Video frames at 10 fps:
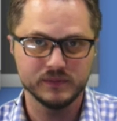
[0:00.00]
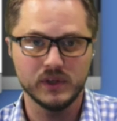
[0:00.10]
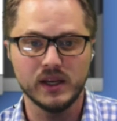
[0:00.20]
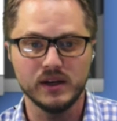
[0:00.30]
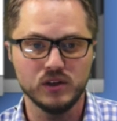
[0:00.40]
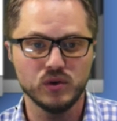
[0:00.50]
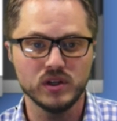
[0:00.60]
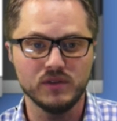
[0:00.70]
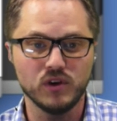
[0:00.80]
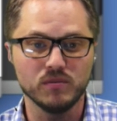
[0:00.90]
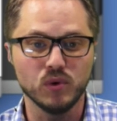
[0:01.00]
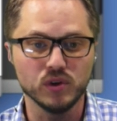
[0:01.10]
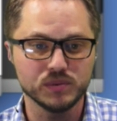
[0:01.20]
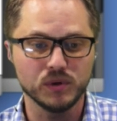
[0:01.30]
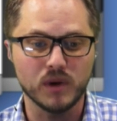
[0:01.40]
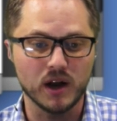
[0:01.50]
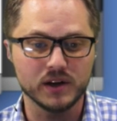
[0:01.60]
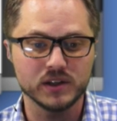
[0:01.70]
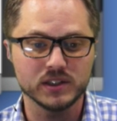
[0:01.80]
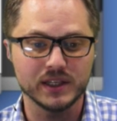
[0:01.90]
And you can, if you have multiple
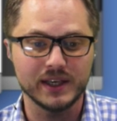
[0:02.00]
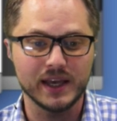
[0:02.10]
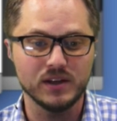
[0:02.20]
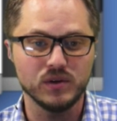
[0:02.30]
monitors, again,